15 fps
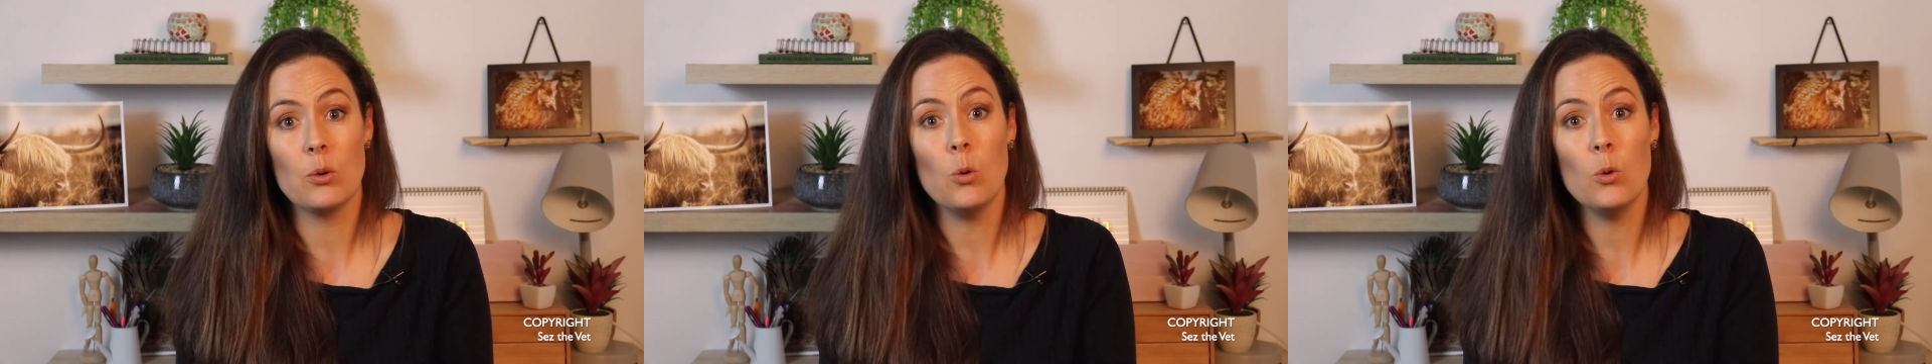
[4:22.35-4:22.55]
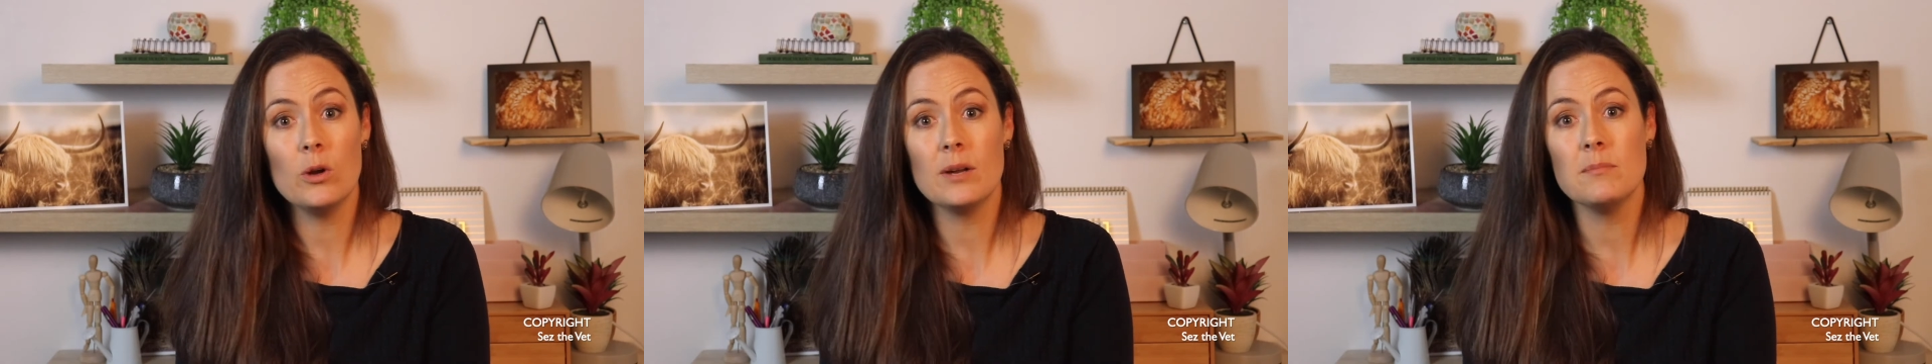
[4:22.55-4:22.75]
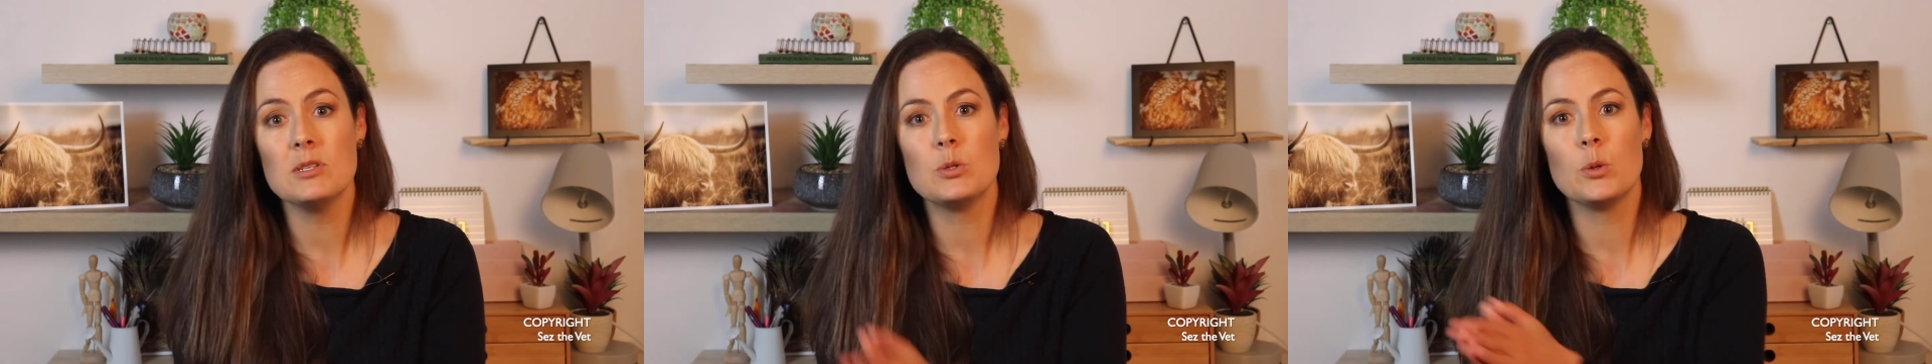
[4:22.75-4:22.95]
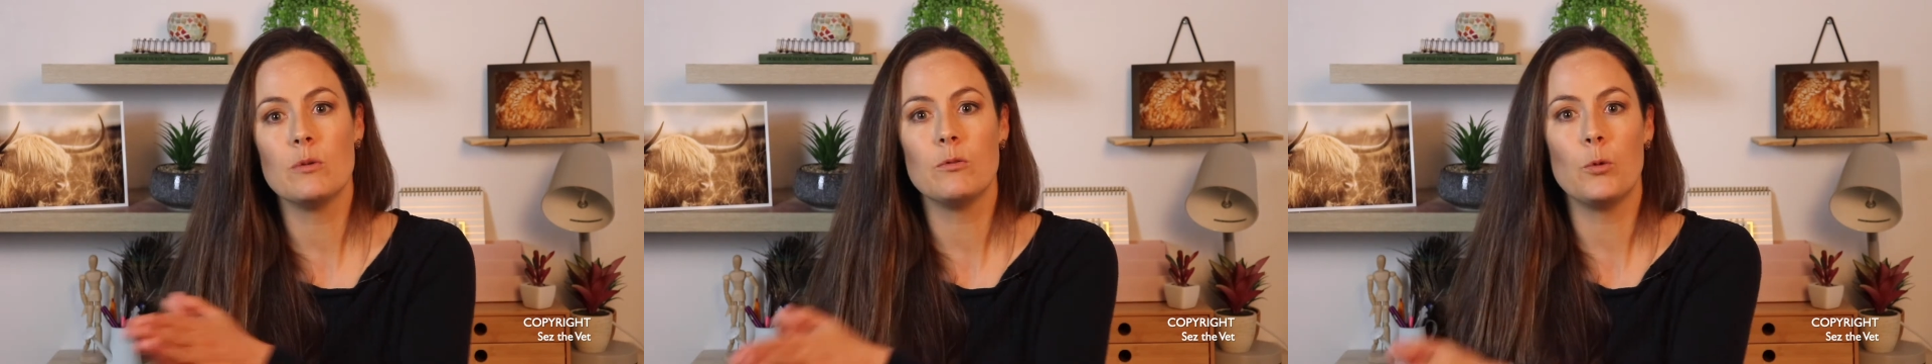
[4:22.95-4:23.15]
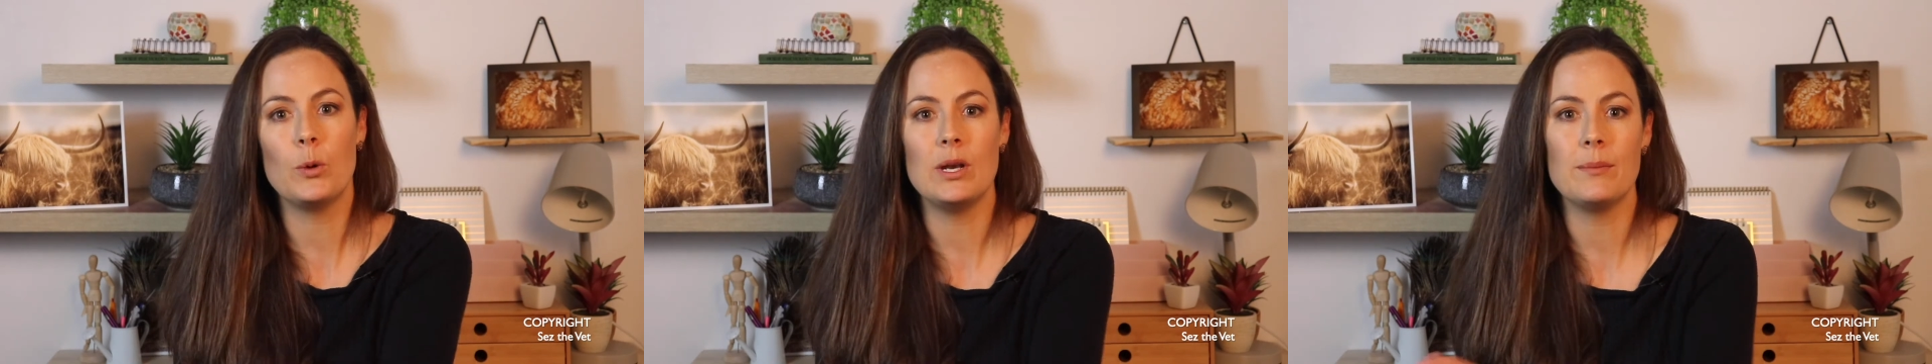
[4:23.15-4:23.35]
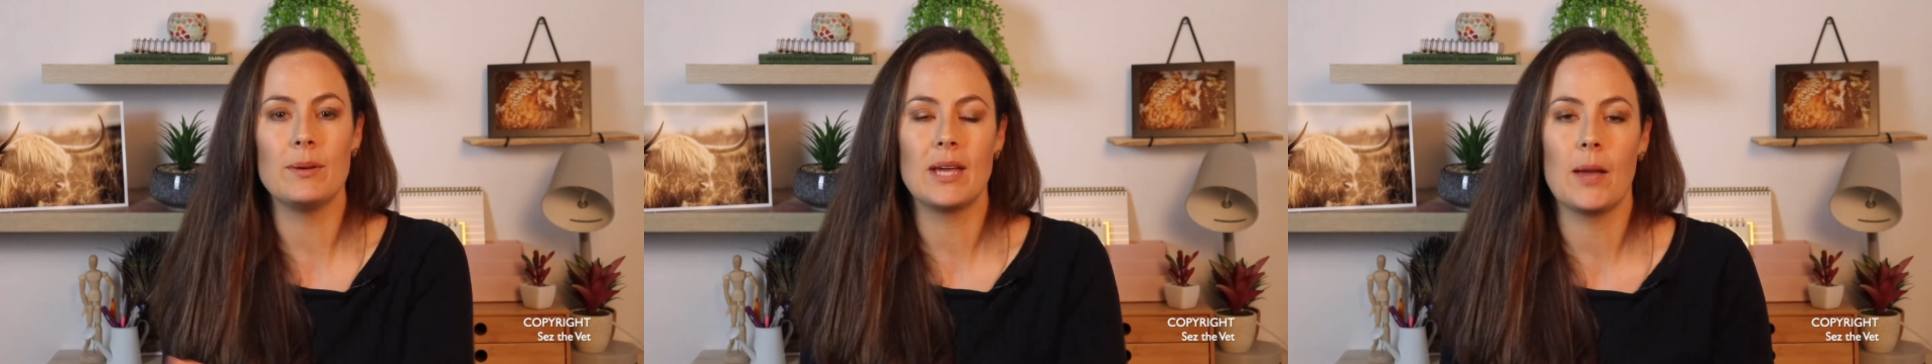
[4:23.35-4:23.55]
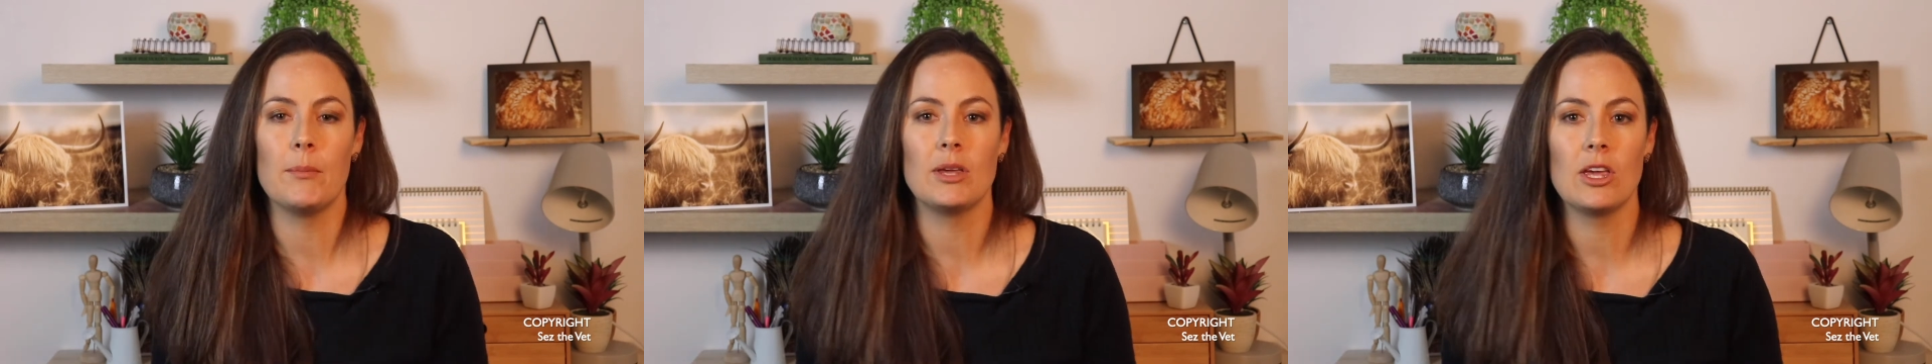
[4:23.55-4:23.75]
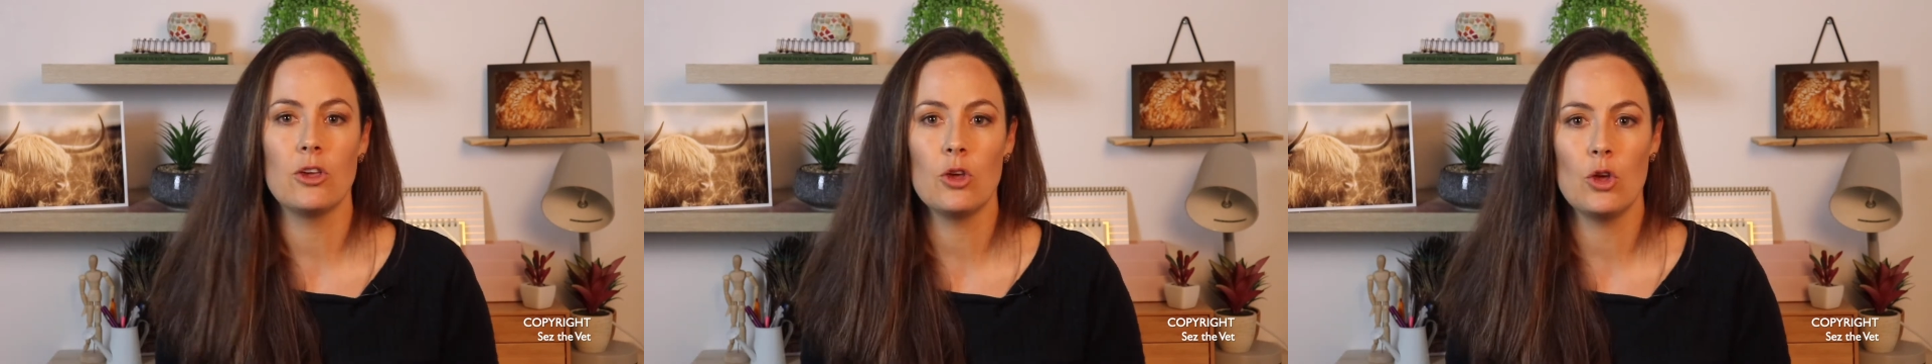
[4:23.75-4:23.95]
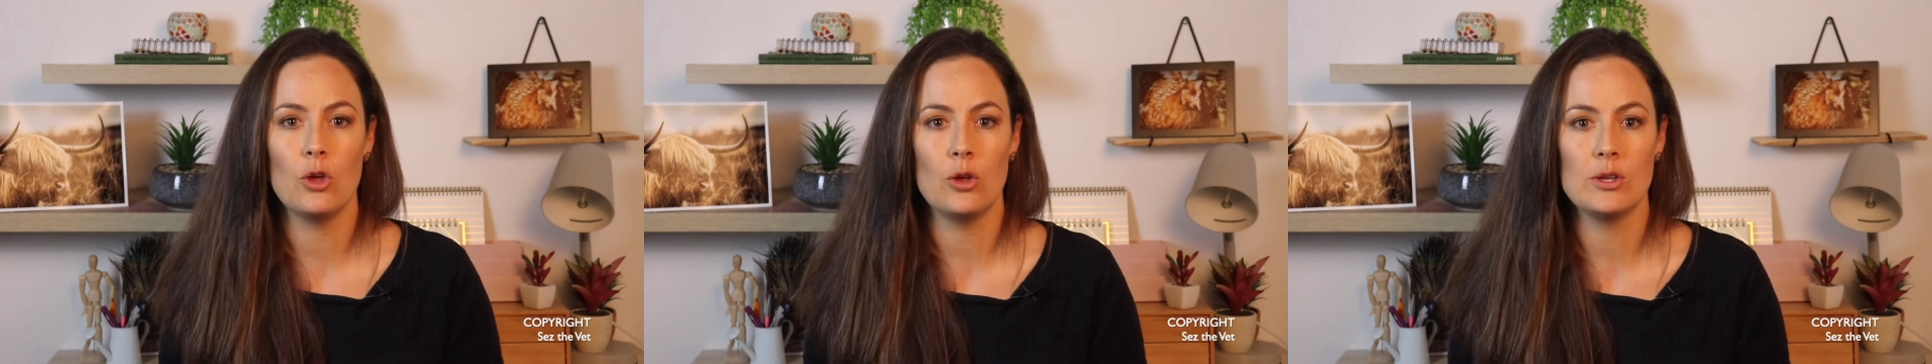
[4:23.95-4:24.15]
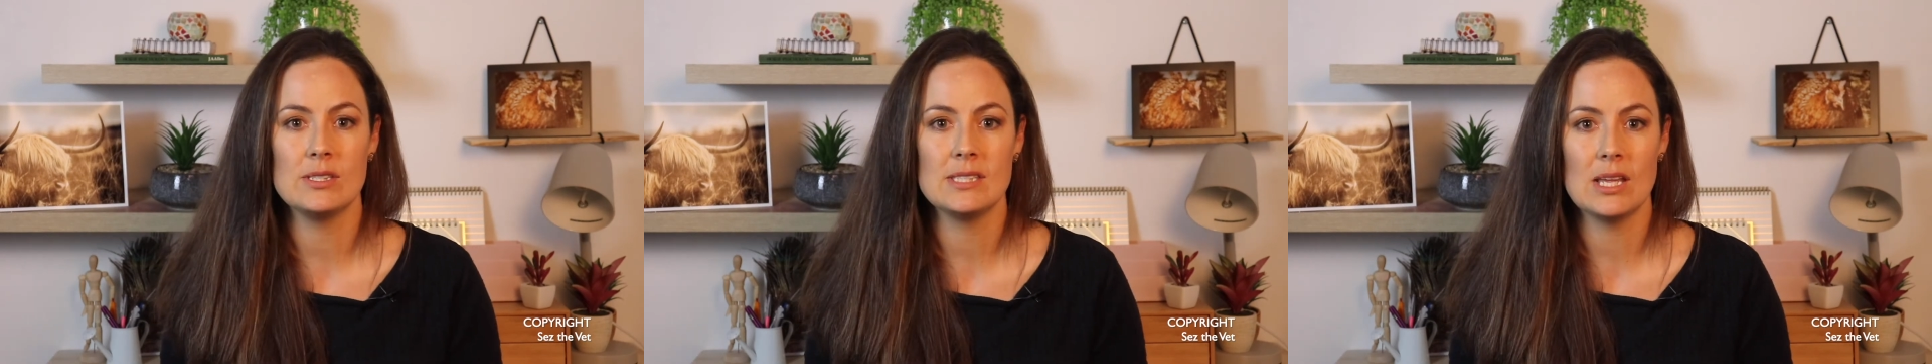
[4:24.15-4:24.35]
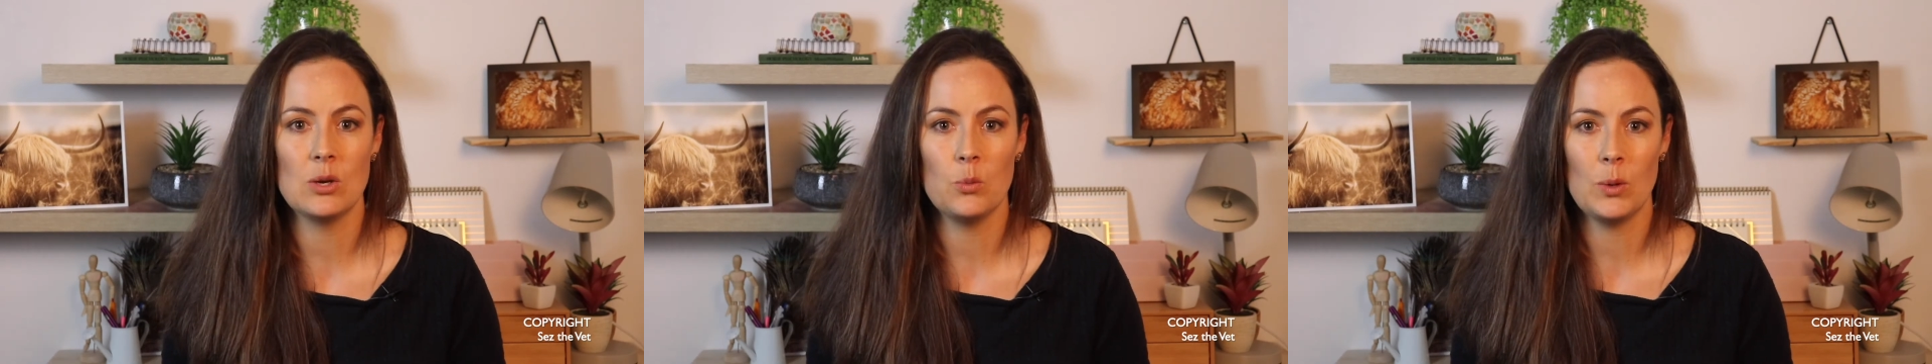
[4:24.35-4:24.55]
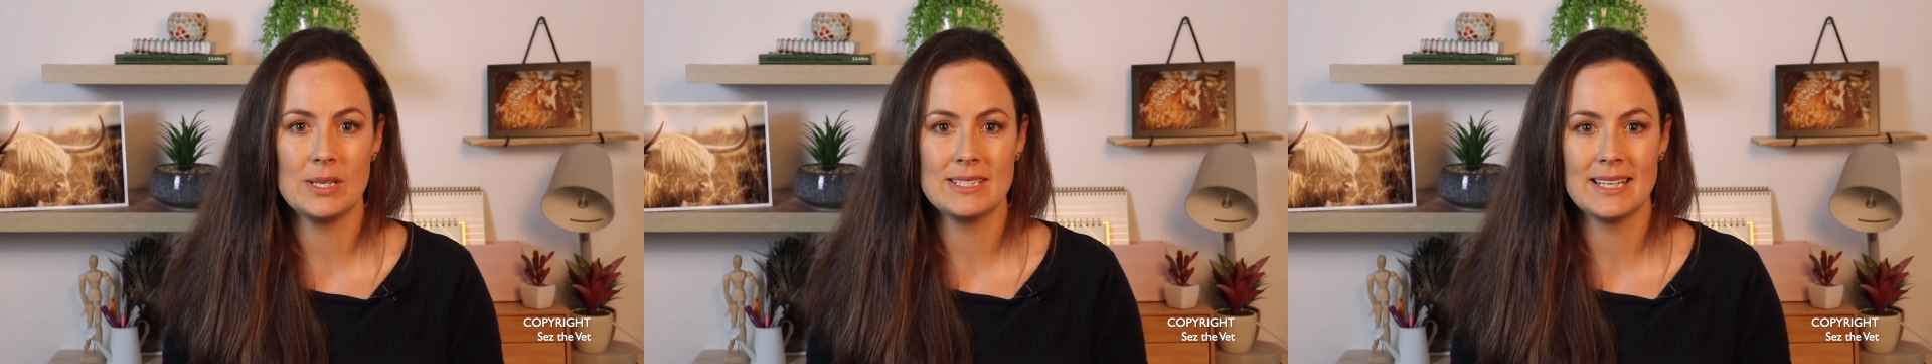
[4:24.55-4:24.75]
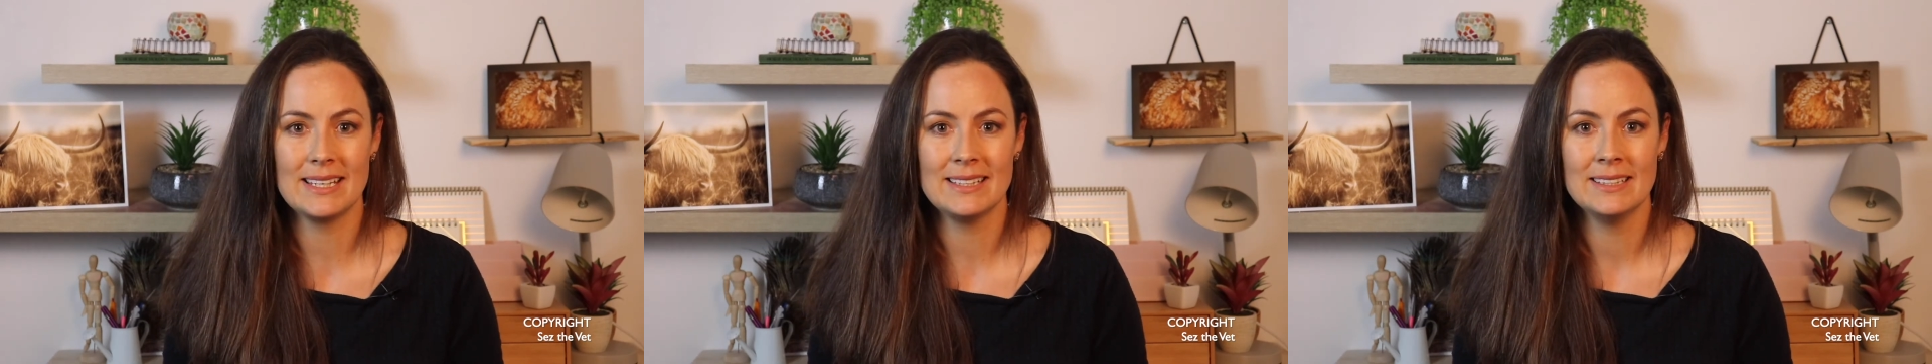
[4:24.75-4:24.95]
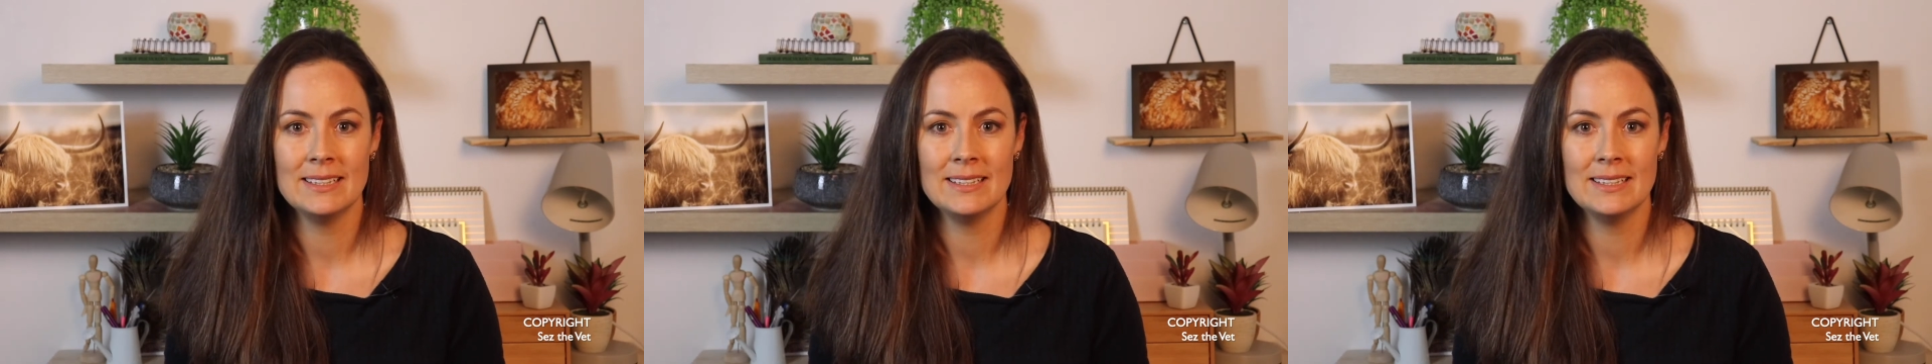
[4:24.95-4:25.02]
autumn to avoid it becoming a curse in winter.